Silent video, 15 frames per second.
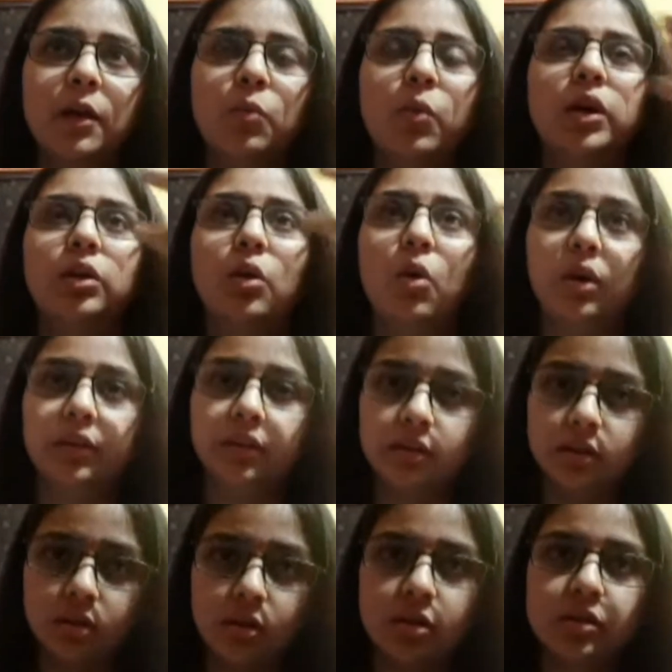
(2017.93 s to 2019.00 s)
what
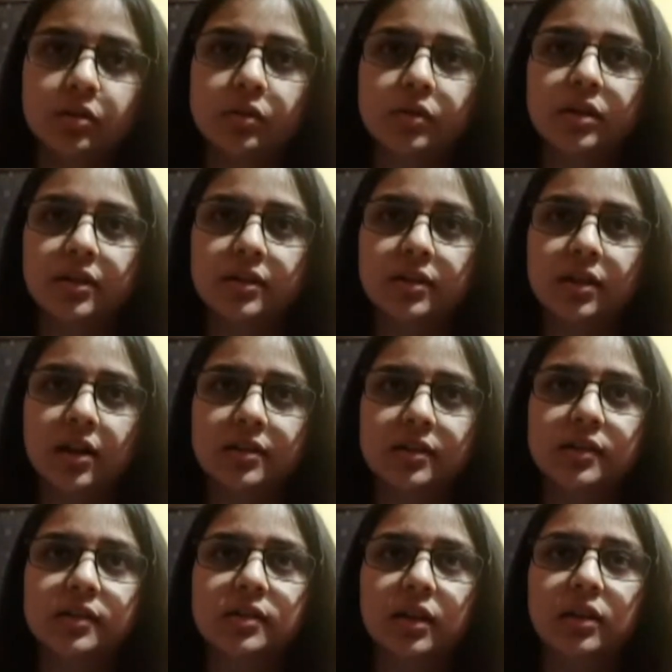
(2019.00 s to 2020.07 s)
author also
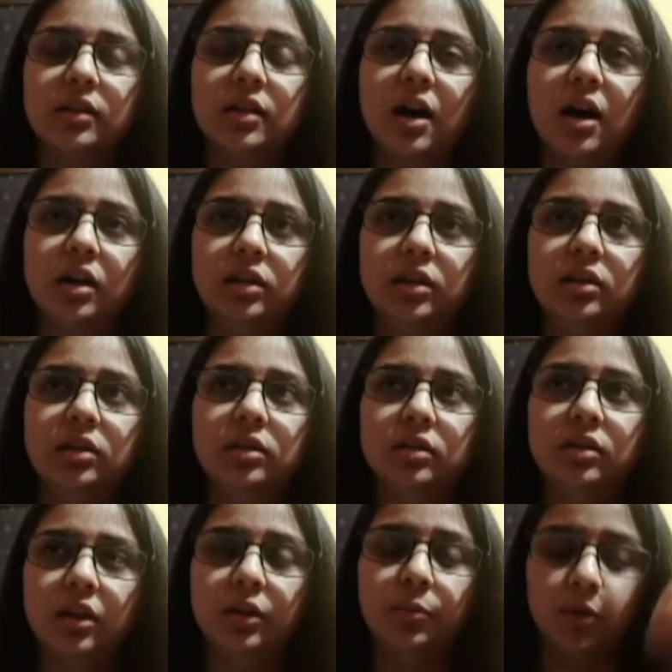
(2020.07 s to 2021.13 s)
discusses in the
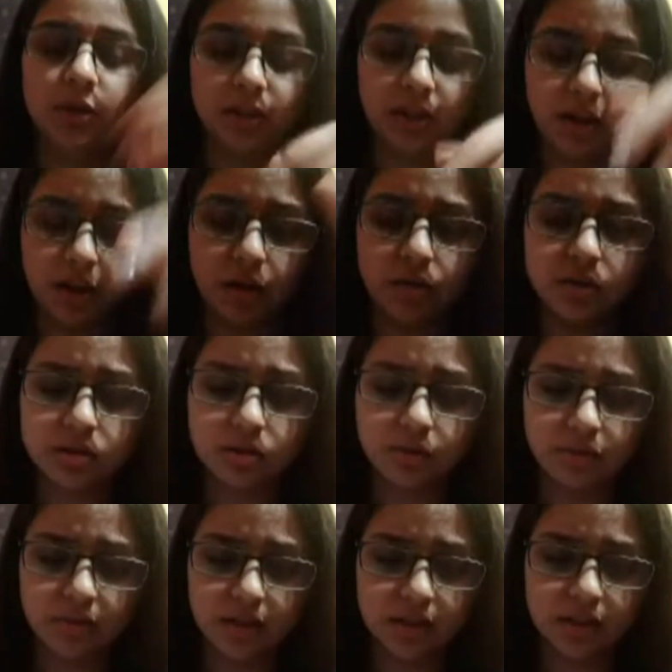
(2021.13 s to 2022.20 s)
article and what I also
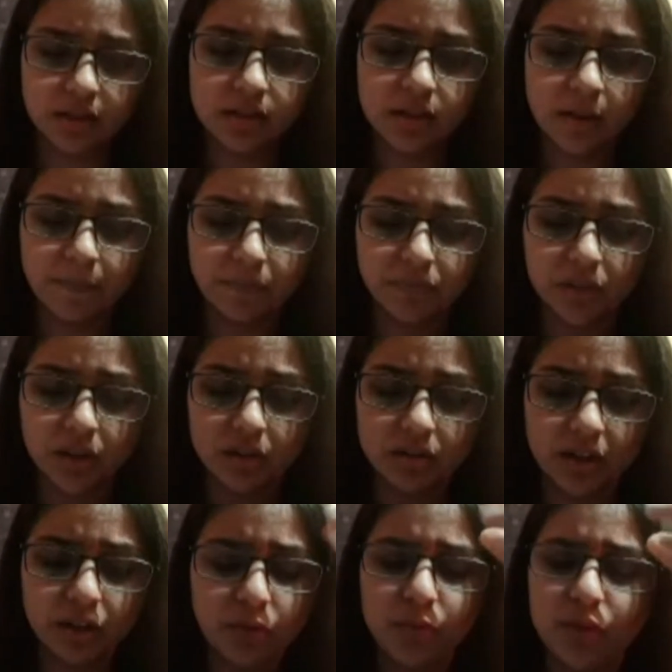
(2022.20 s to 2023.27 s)
feel is
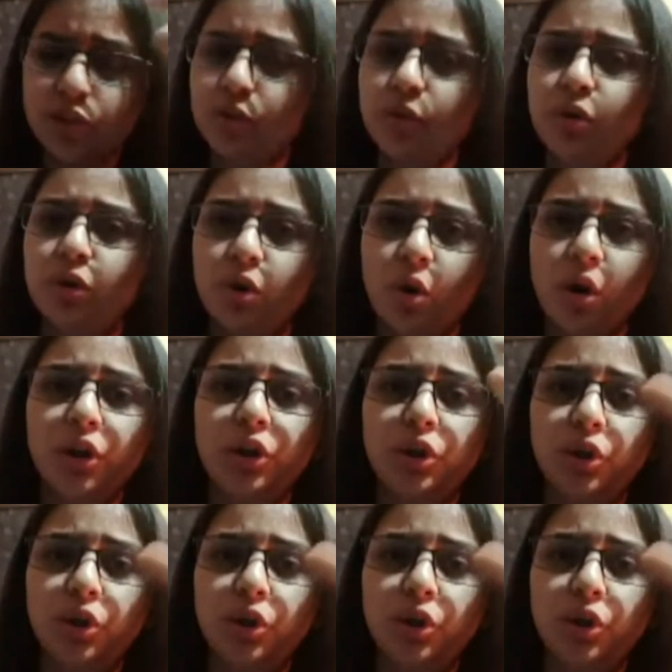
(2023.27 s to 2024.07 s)
that we should not